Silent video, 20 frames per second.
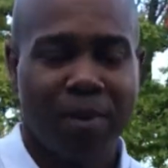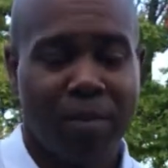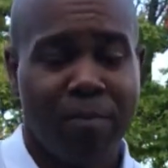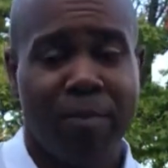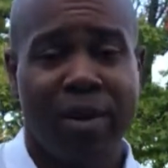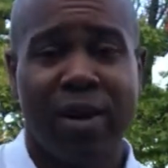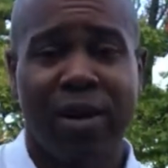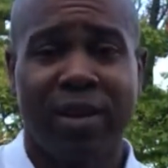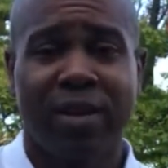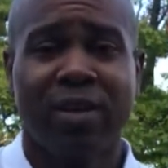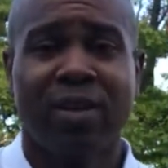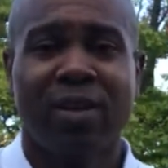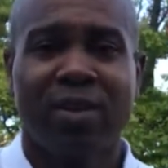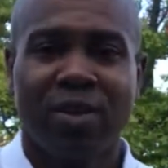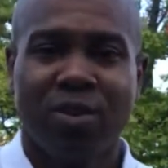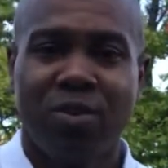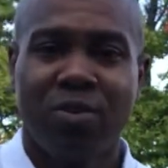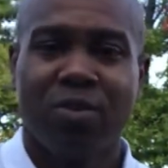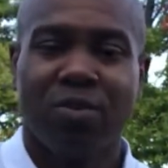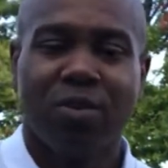Meaning
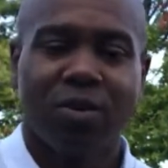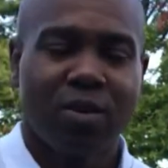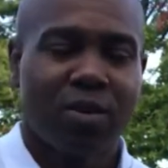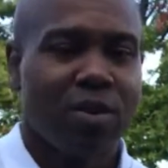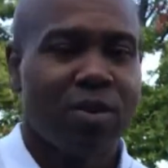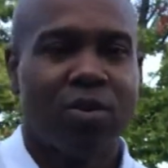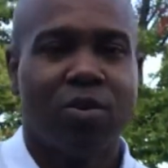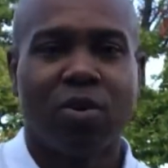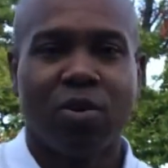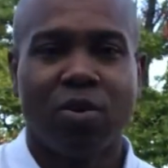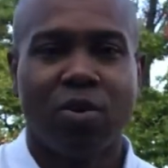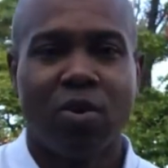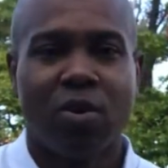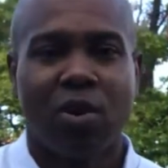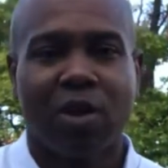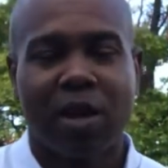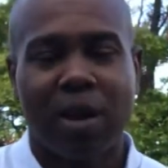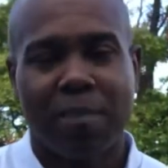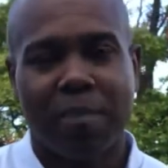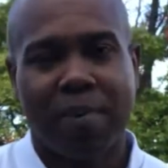you're no
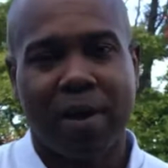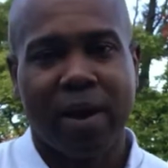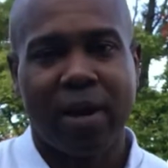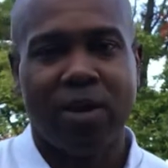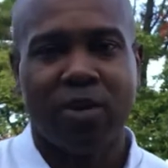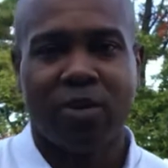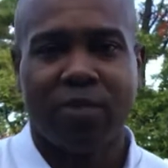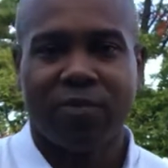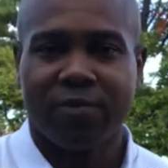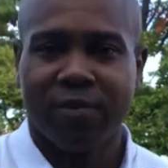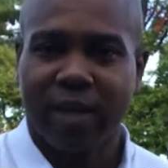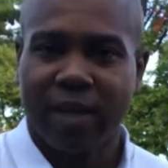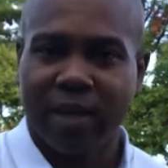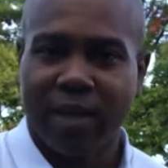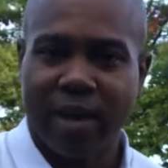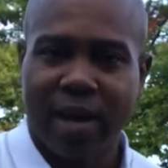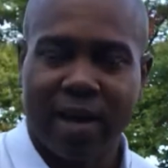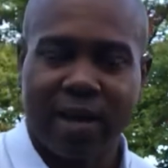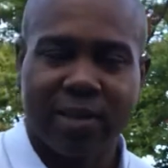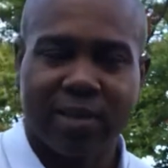longer paying off the
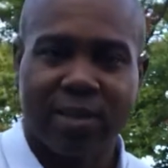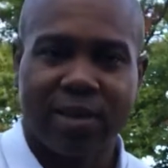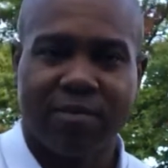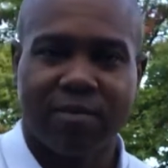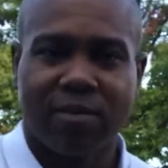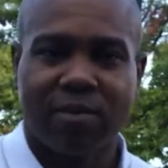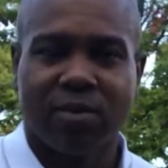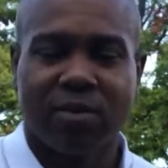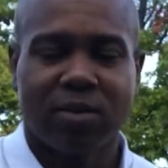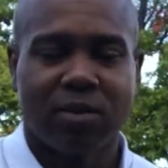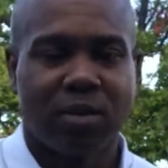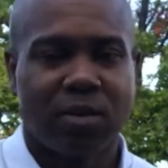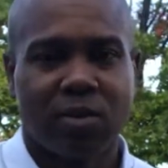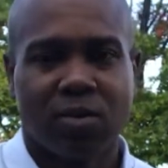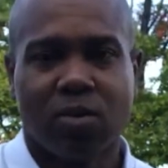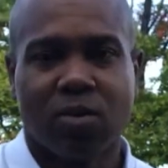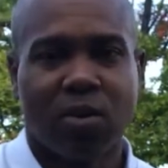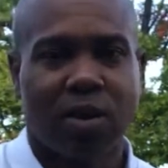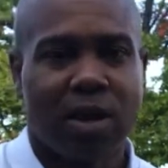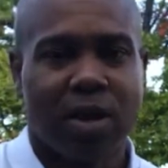$97
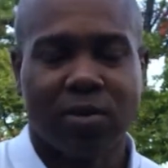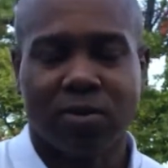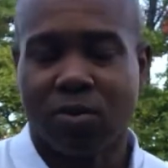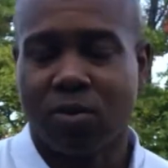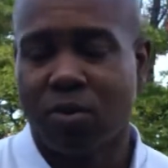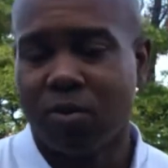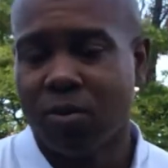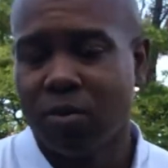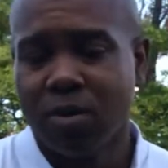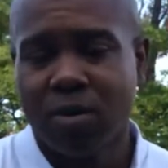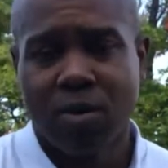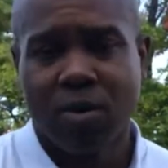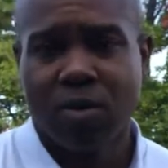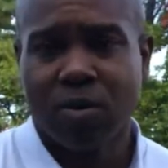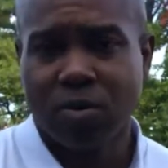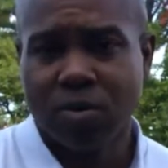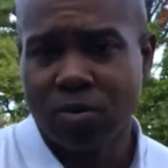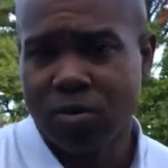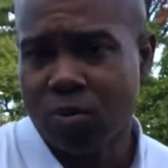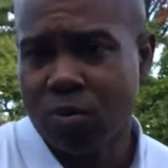or
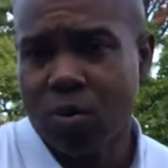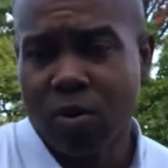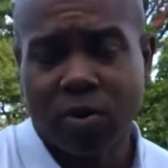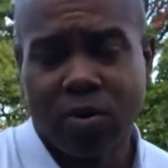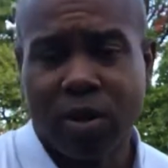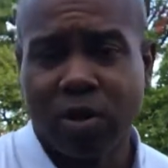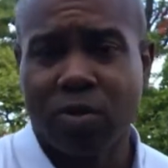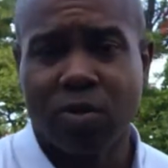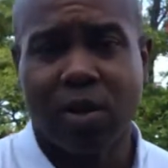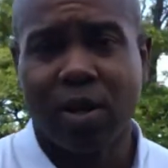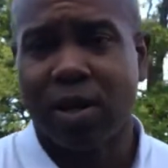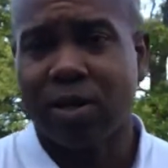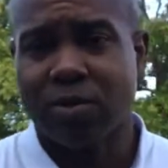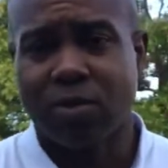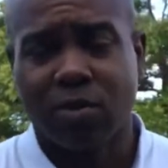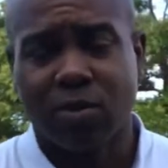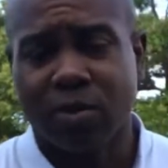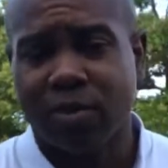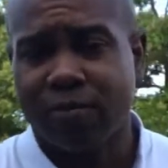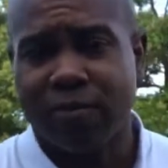$200
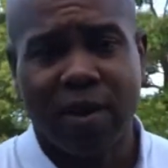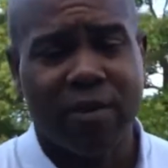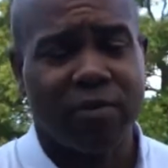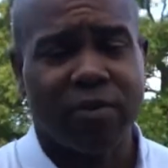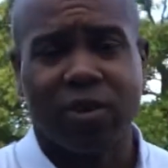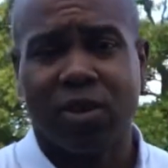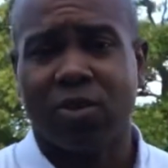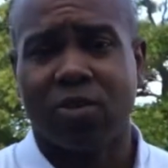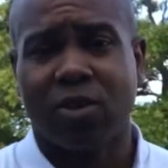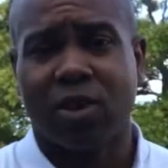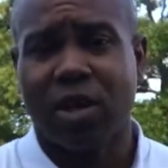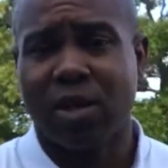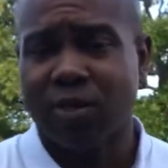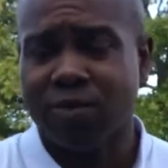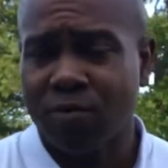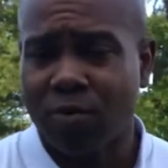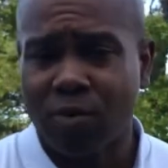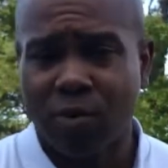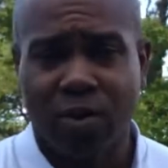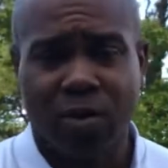or
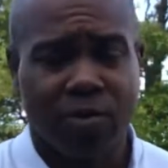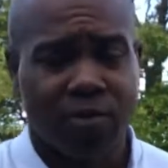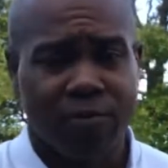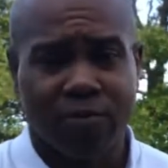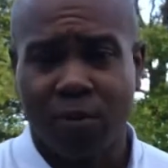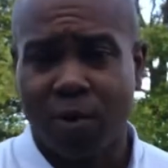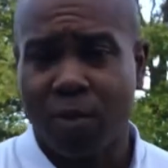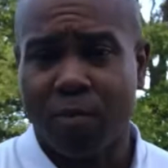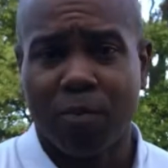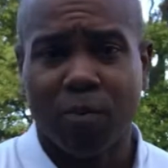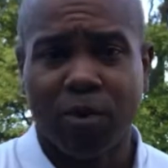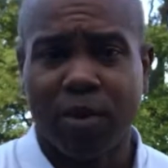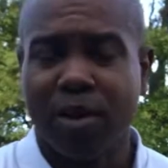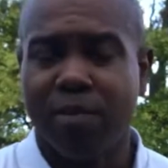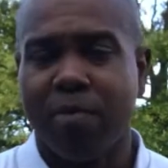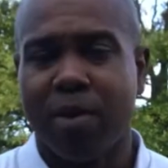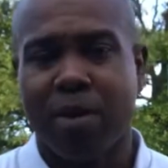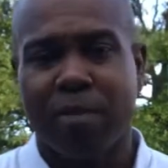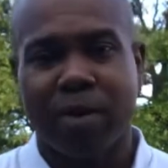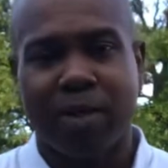$500 for your monthly
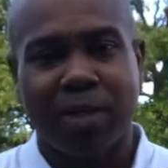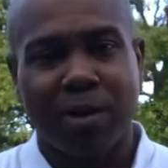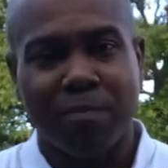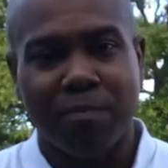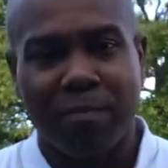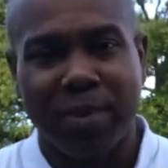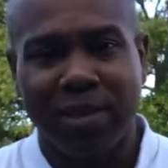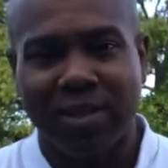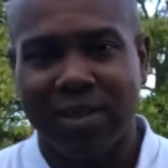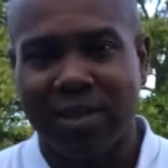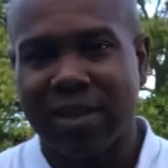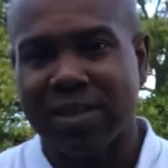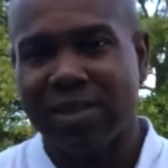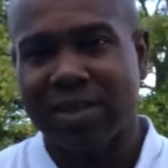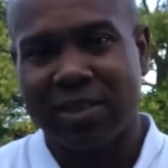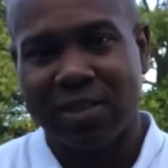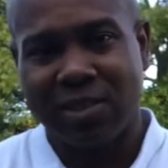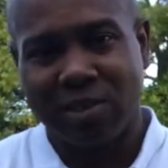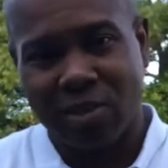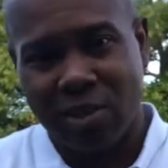payment. The business
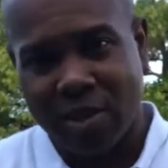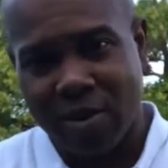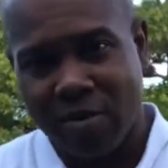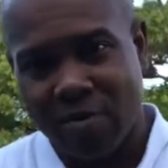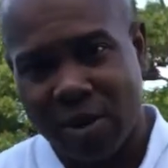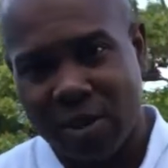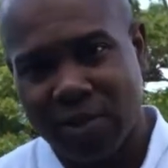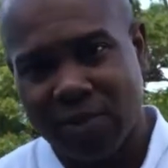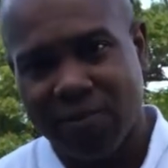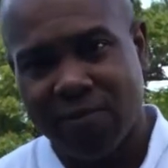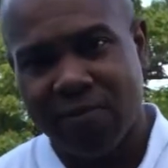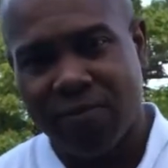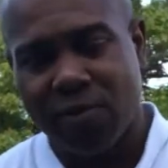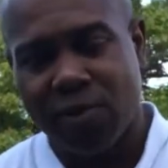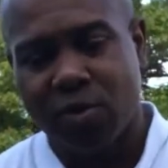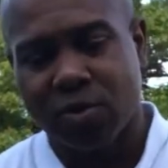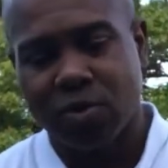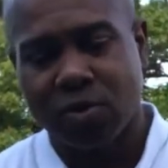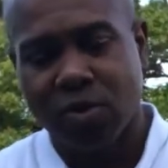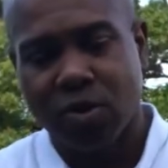is generating
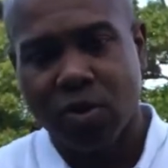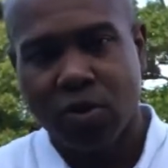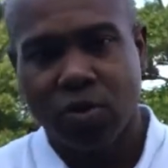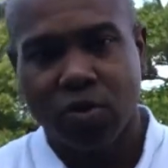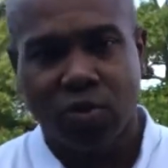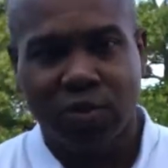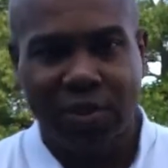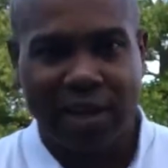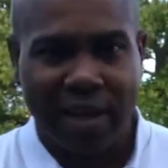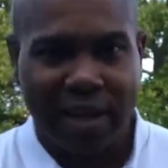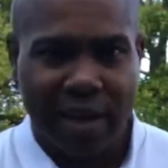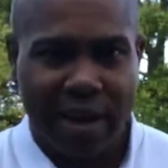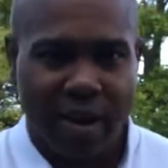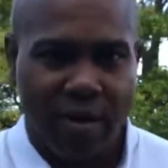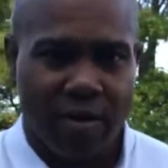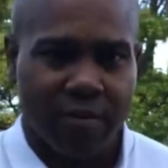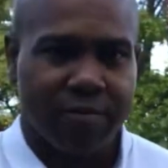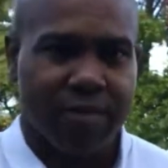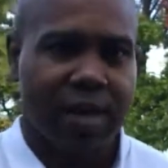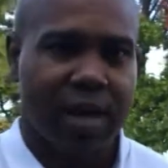funds to take care
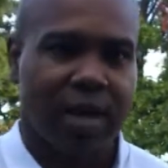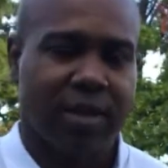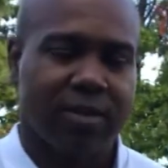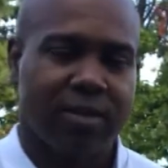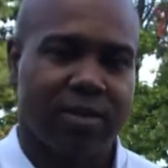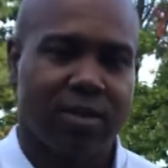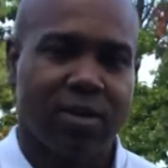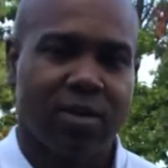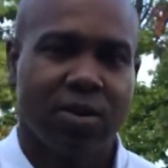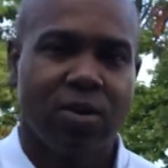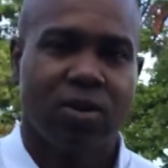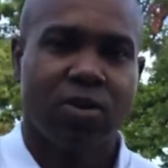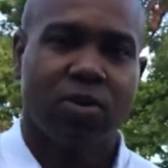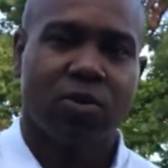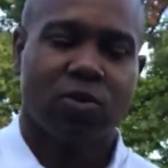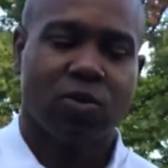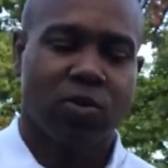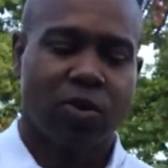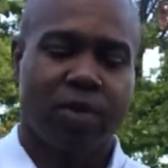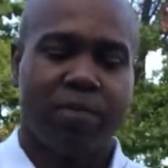of that.
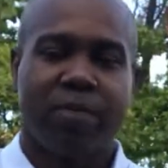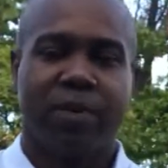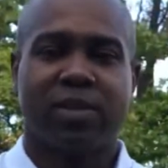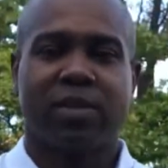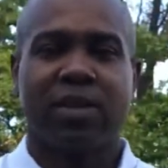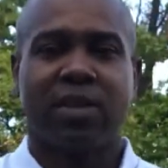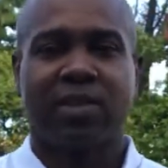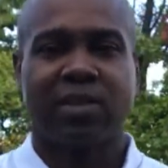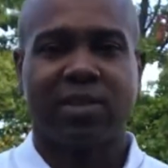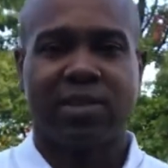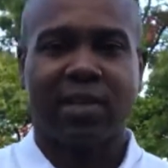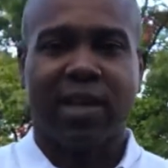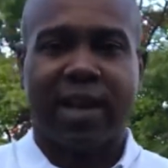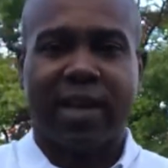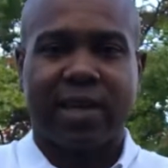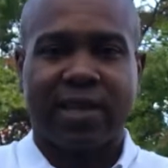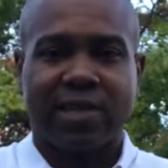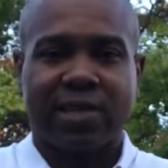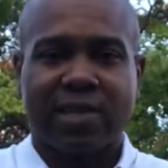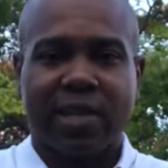So the business is
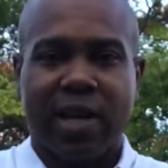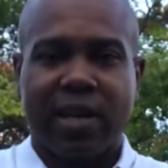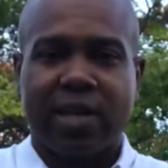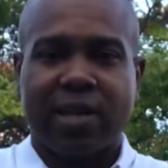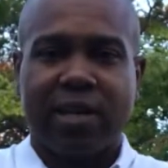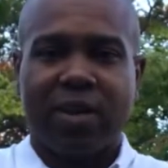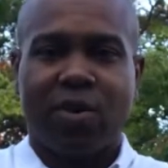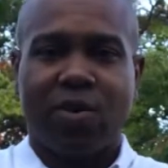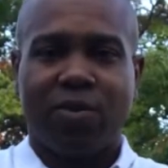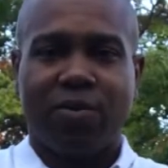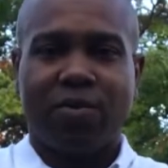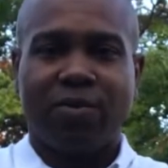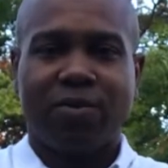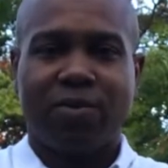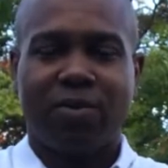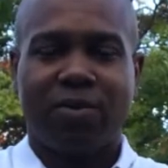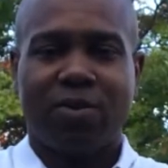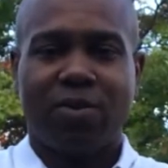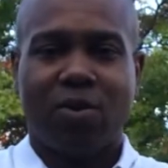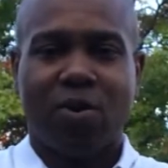like a standalone
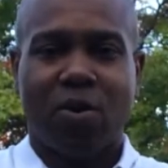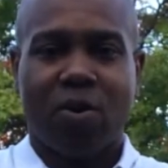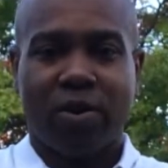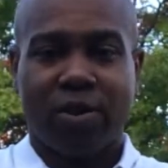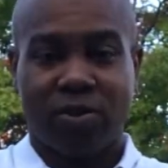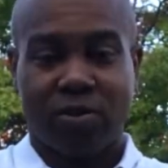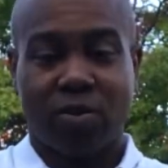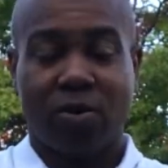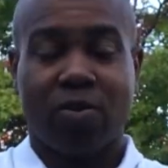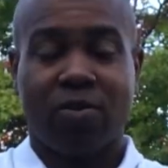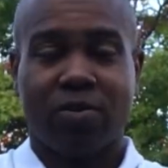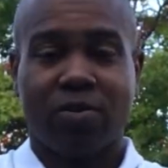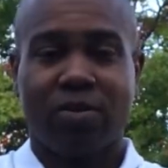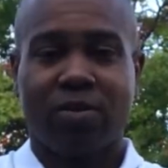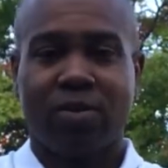on its own.